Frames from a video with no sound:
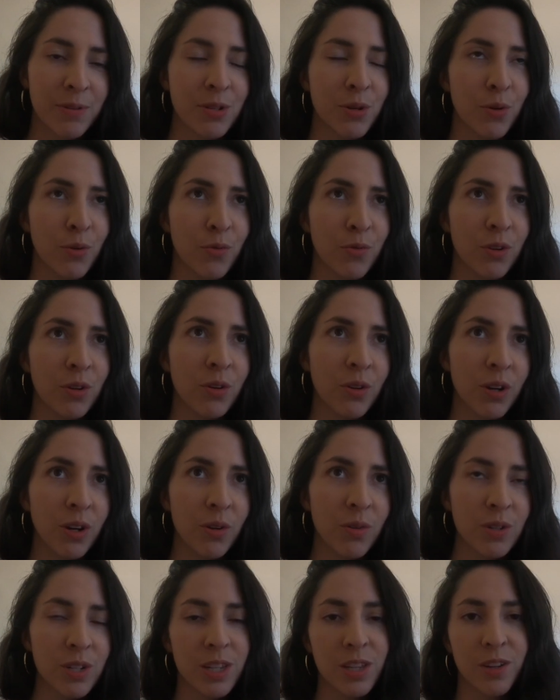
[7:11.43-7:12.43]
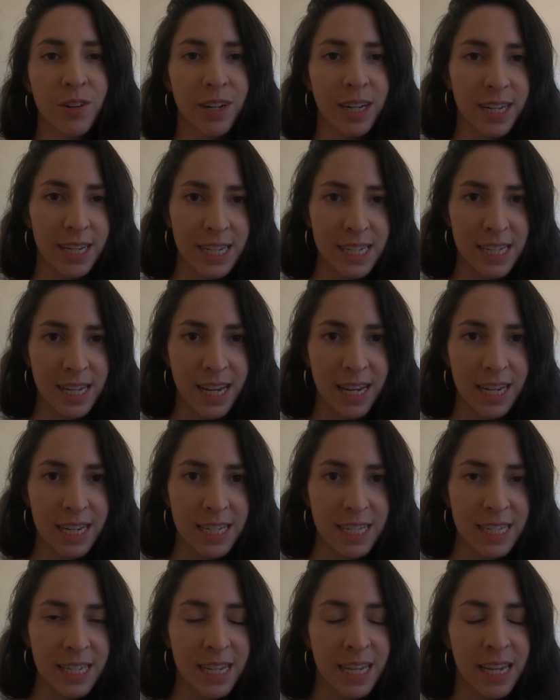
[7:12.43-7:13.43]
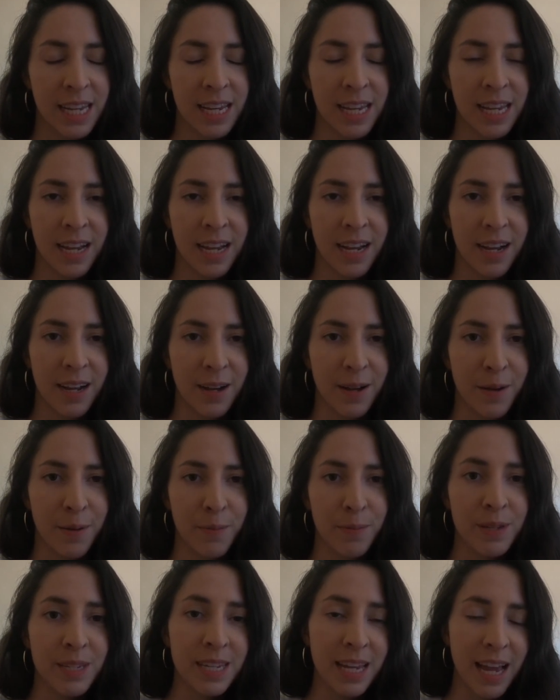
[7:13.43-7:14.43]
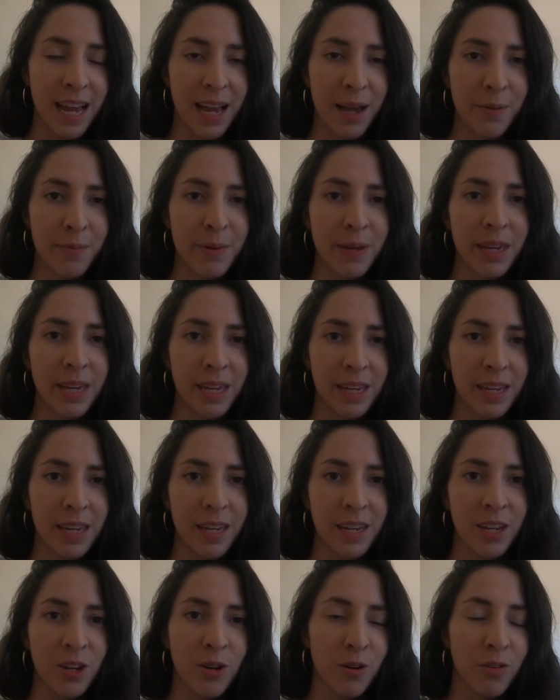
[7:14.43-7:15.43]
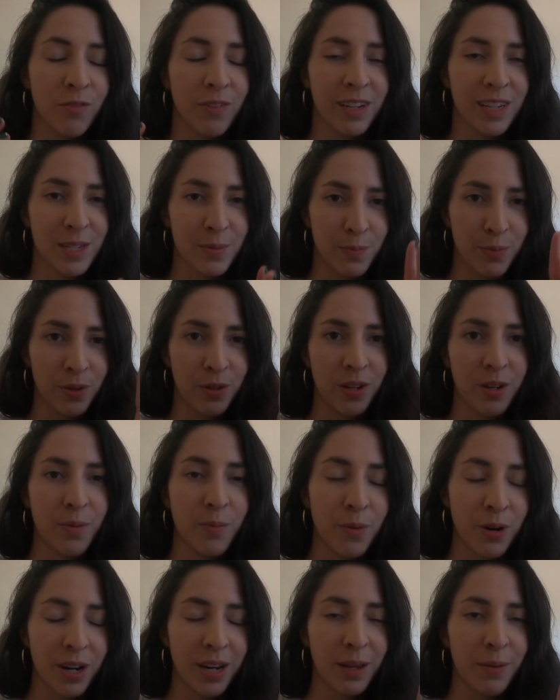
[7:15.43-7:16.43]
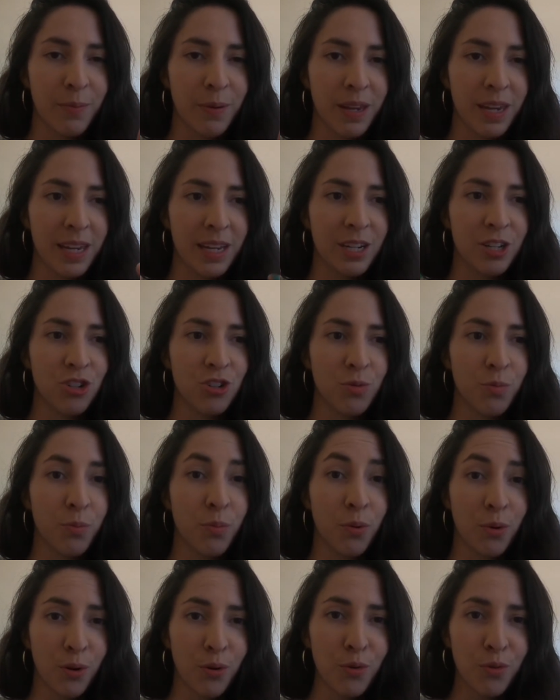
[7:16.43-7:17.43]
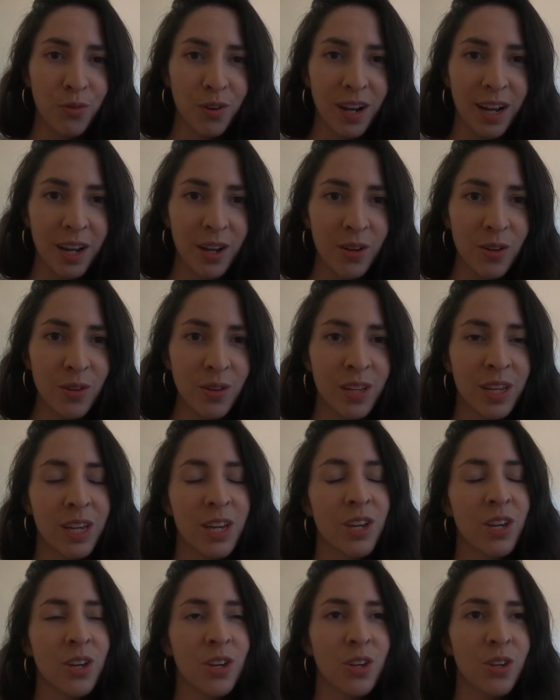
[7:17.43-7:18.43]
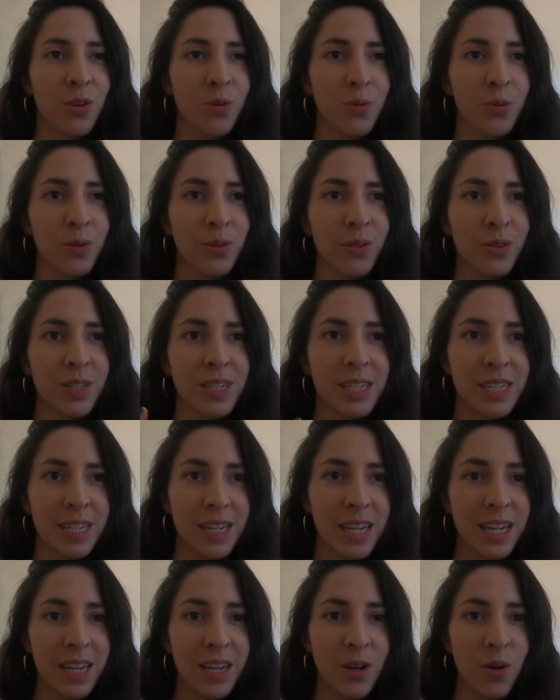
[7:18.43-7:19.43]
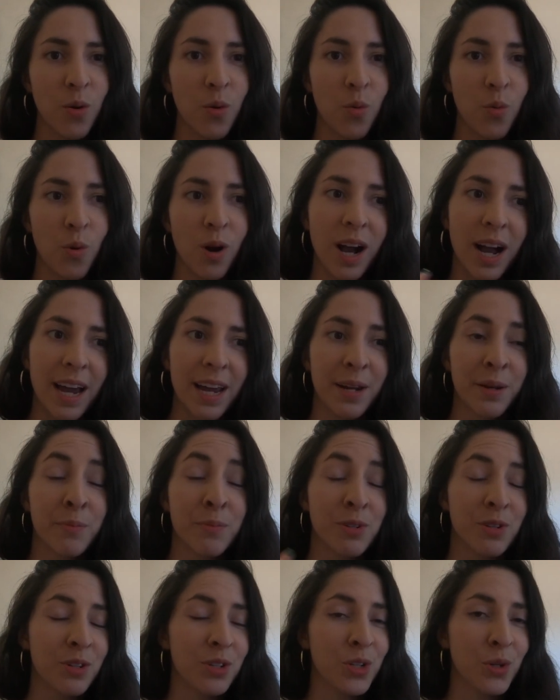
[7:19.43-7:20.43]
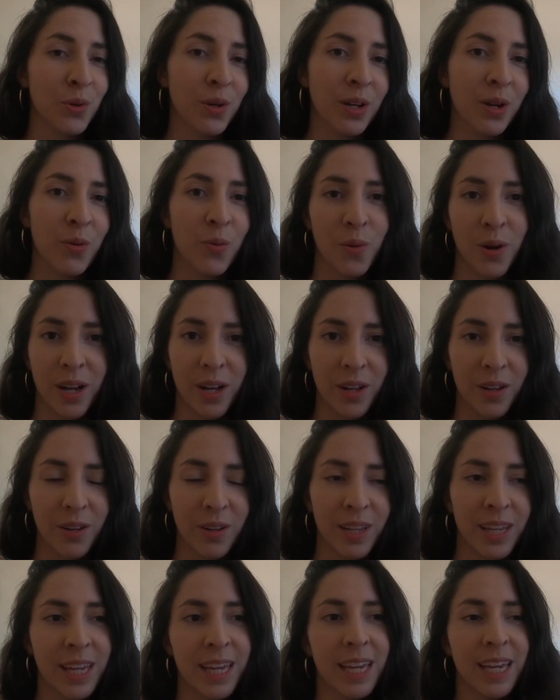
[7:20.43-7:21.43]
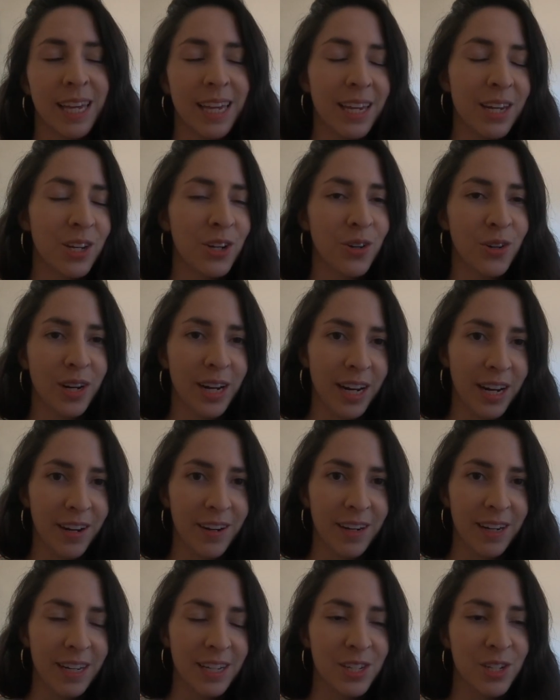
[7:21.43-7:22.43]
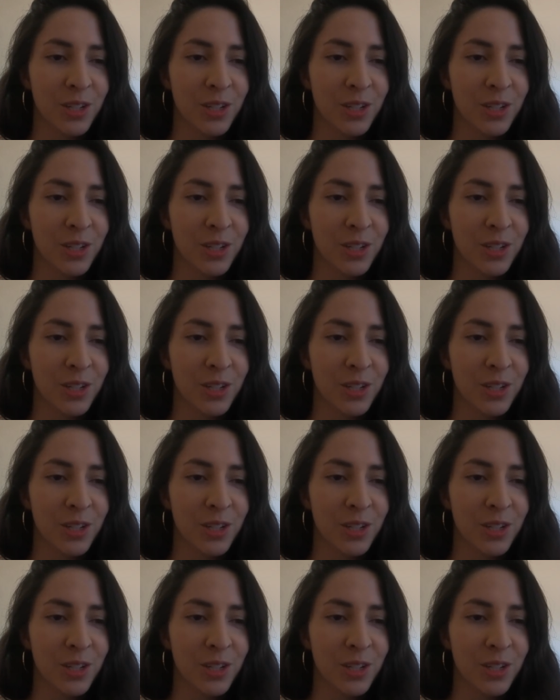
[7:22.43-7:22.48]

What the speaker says: So if you go to their Insights tab in your Facebook Market page profile, you will see what items are doing well in your area.